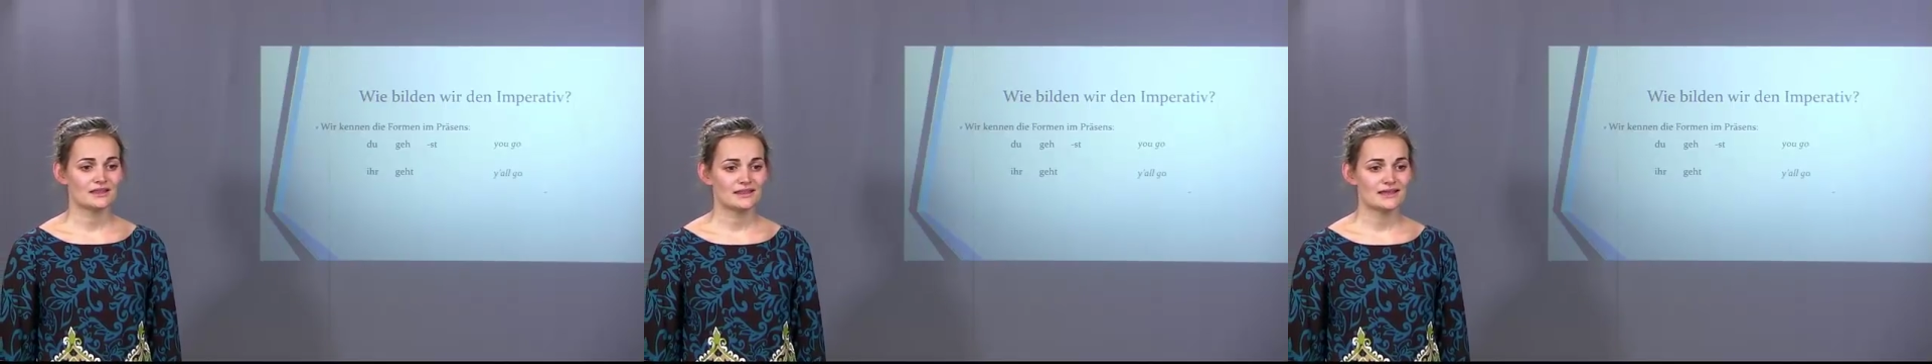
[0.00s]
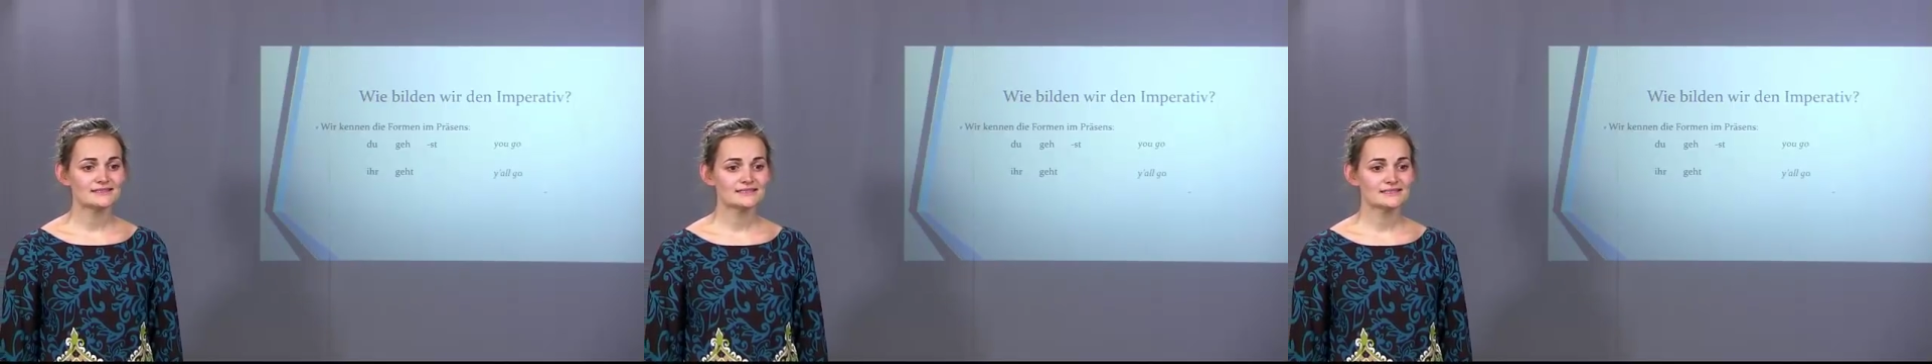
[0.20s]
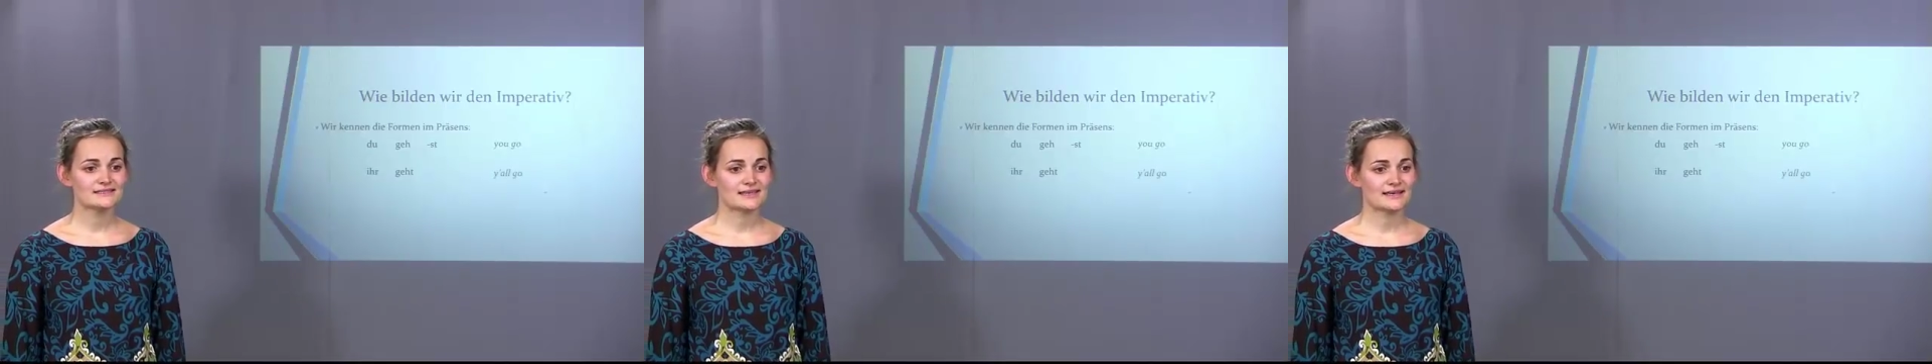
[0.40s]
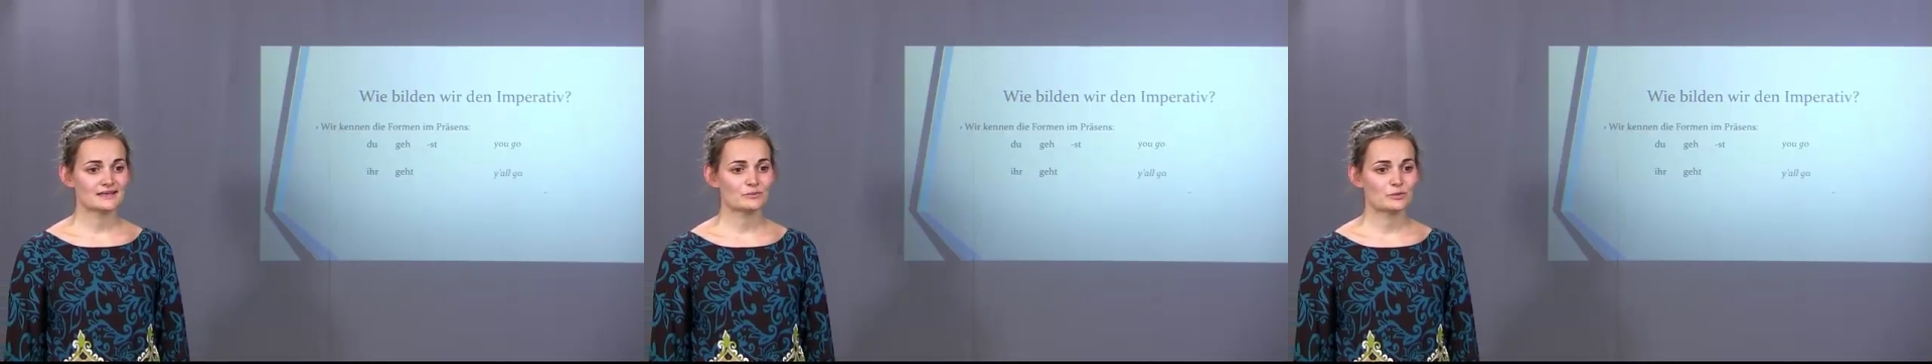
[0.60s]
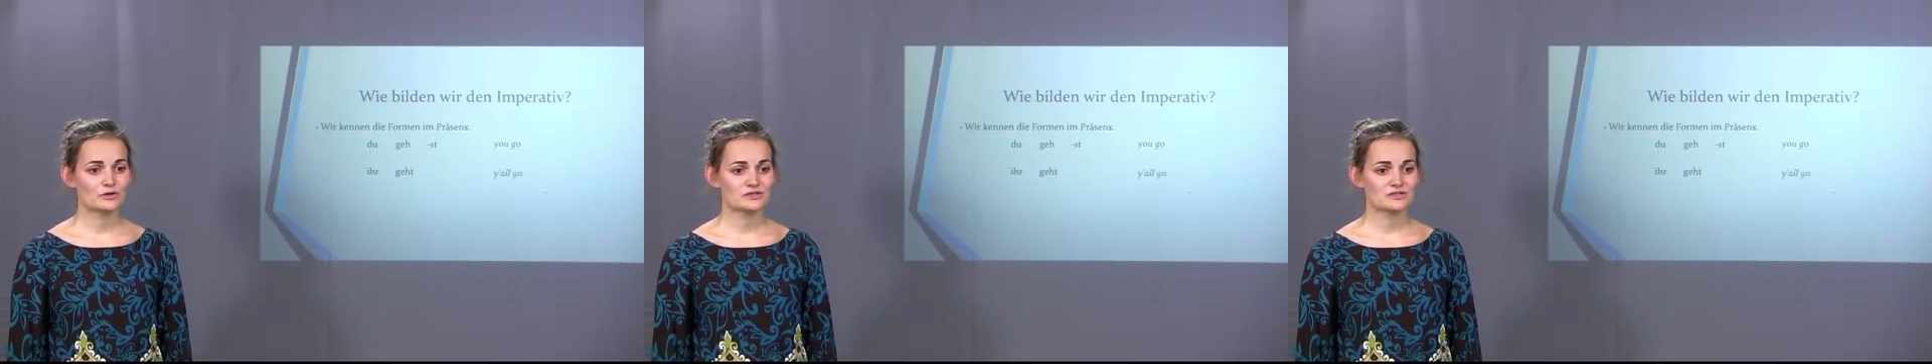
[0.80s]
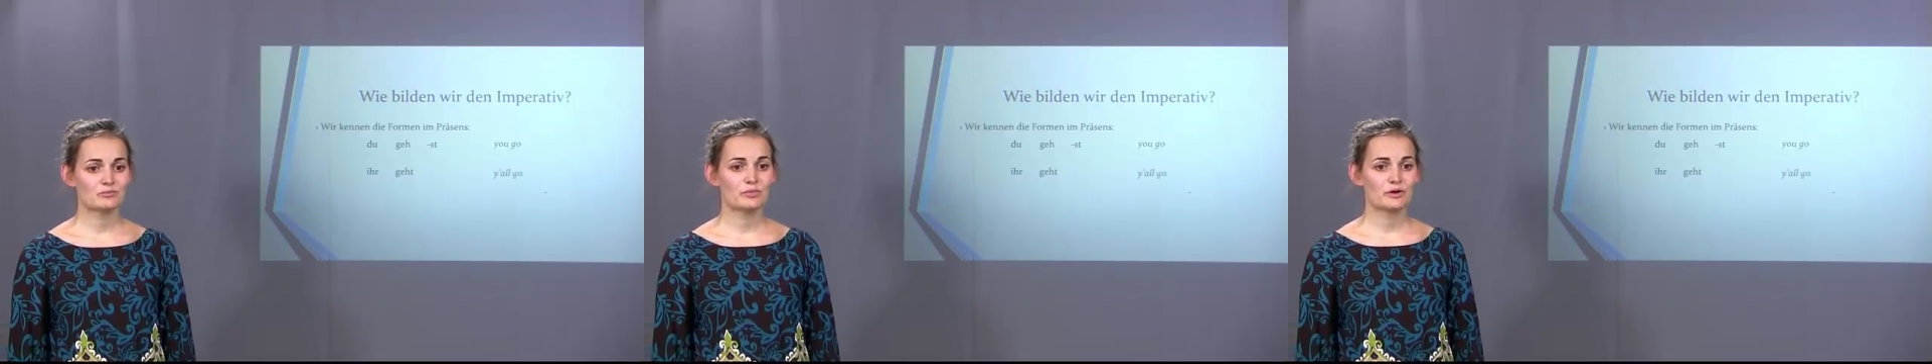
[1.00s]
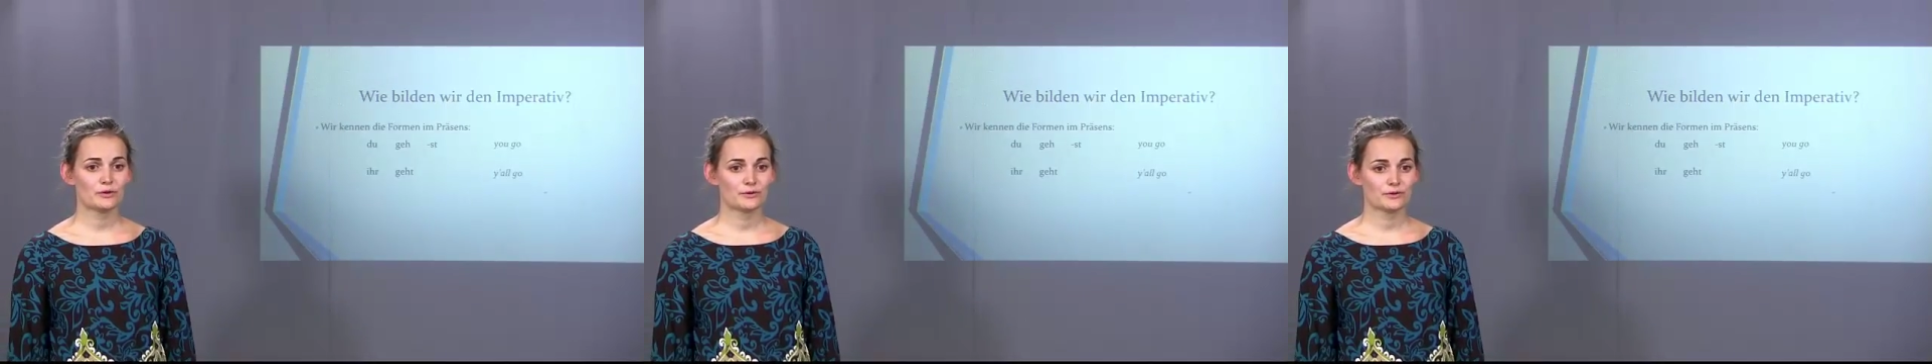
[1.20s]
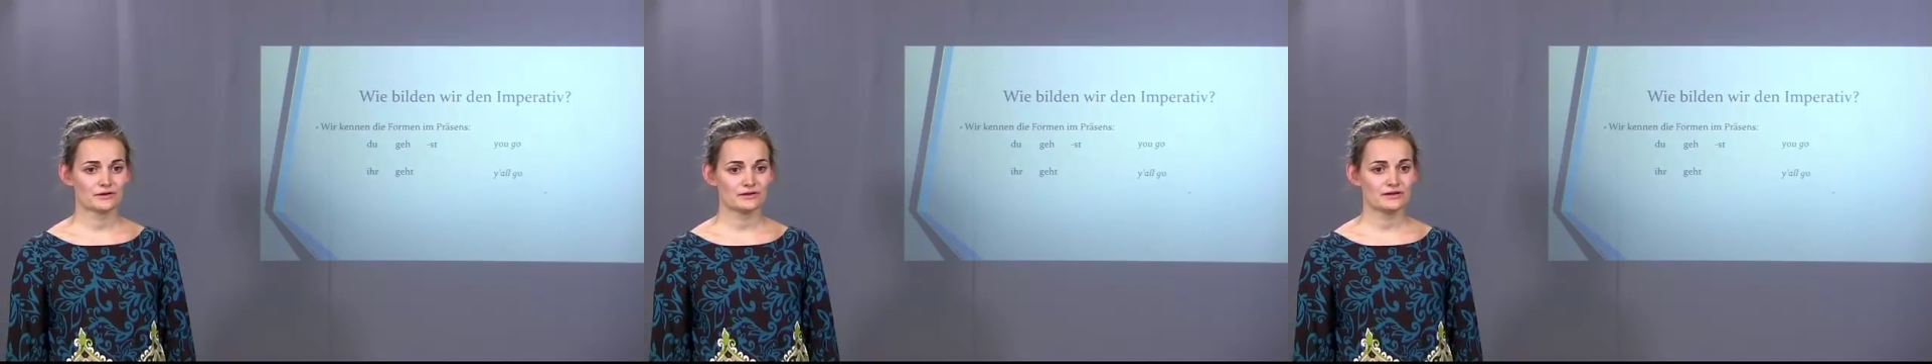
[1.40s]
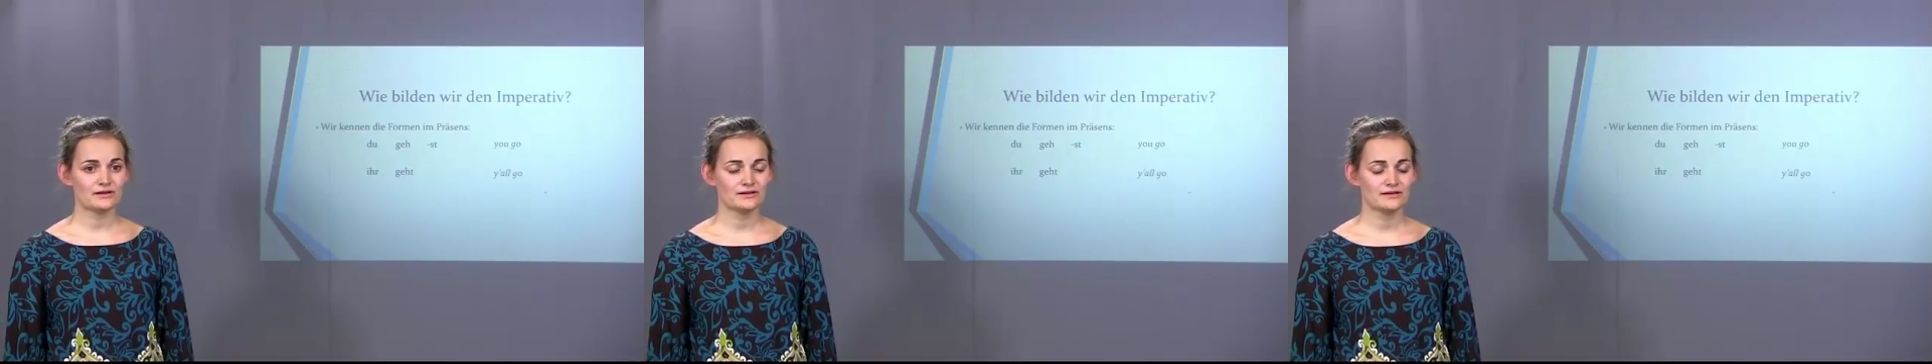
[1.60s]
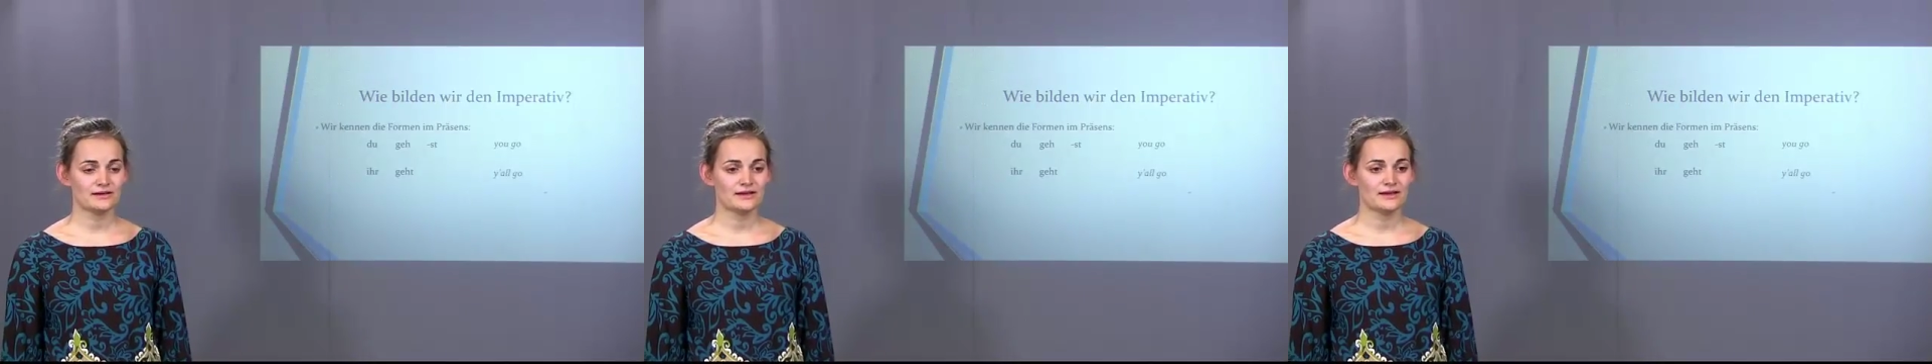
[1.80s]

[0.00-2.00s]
That's the second person plural,